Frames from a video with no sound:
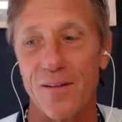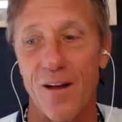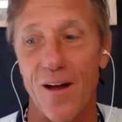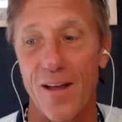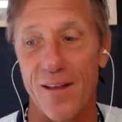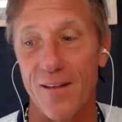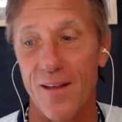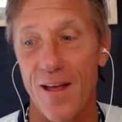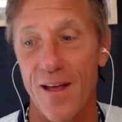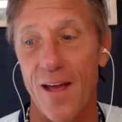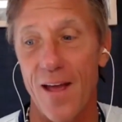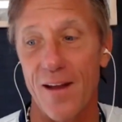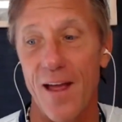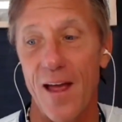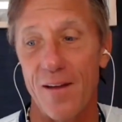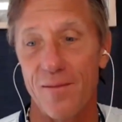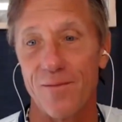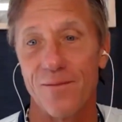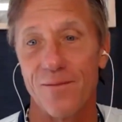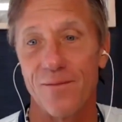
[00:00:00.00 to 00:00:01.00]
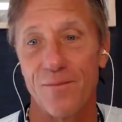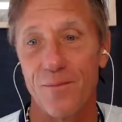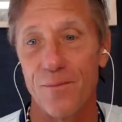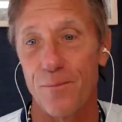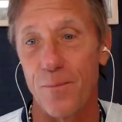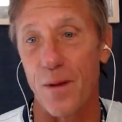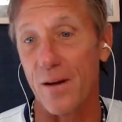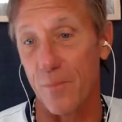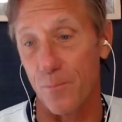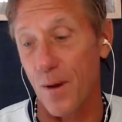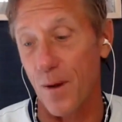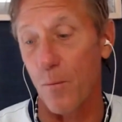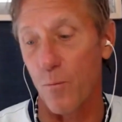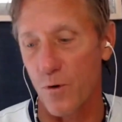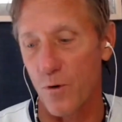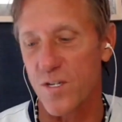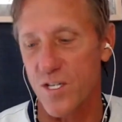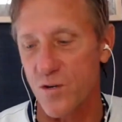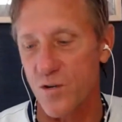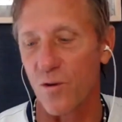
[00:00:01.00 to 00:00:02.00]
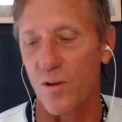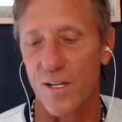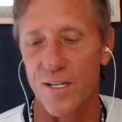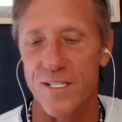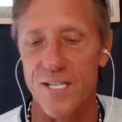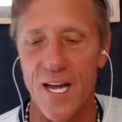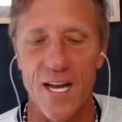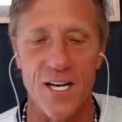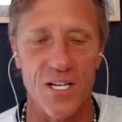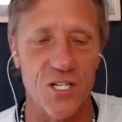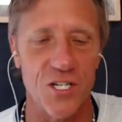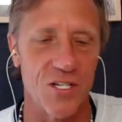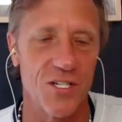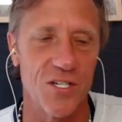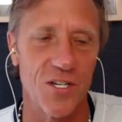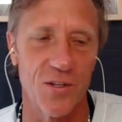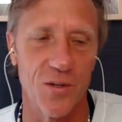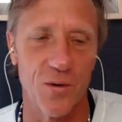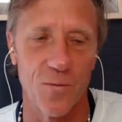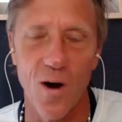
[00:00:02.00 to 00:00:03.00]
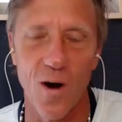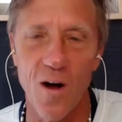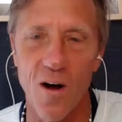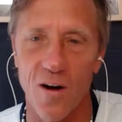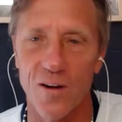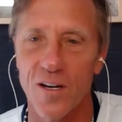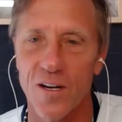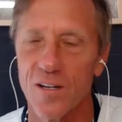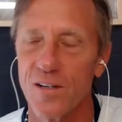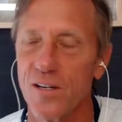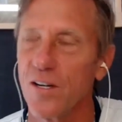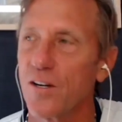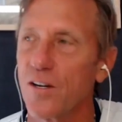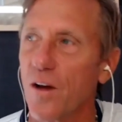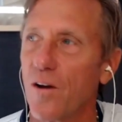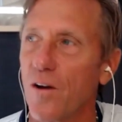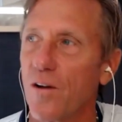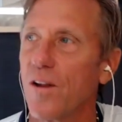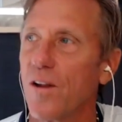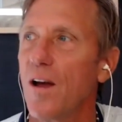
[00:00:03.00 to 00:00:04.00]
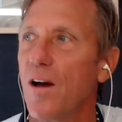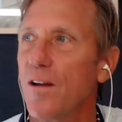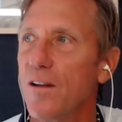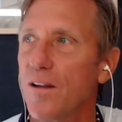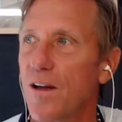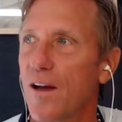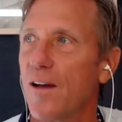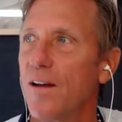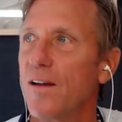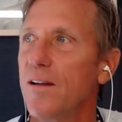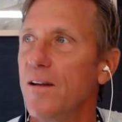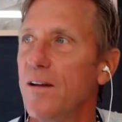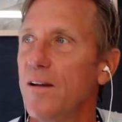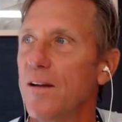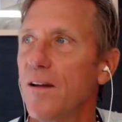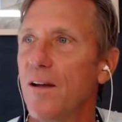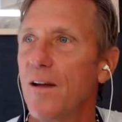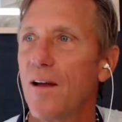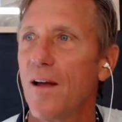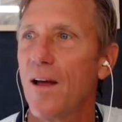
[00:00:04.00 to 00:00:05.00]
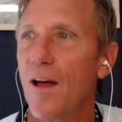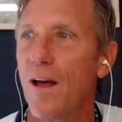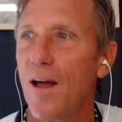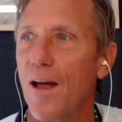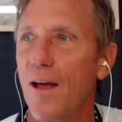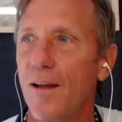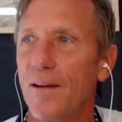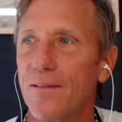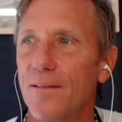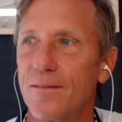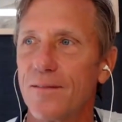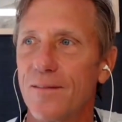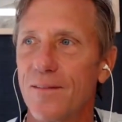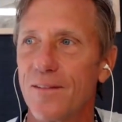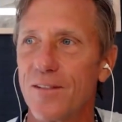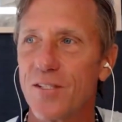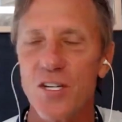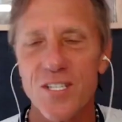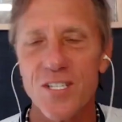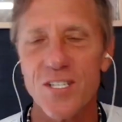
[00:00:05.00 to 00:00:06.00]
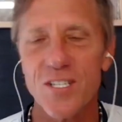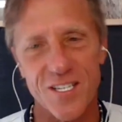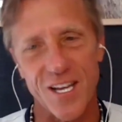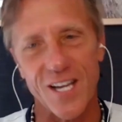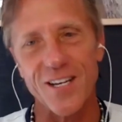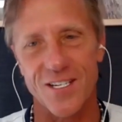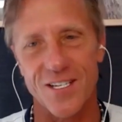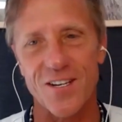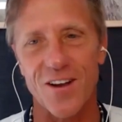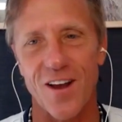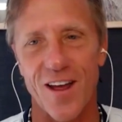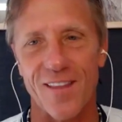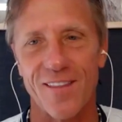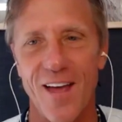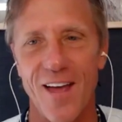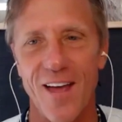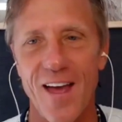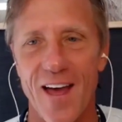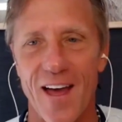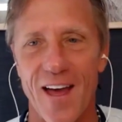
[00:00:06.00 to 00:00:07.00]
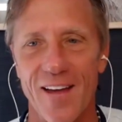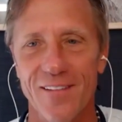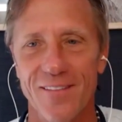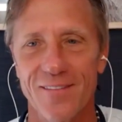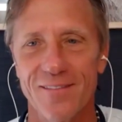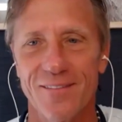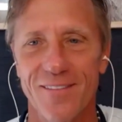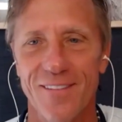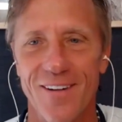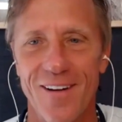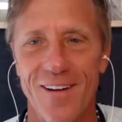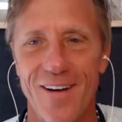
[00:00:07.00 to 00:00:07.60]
but like yeah. and but but we'll still attach it to the rock and you go yeah okay and just things like that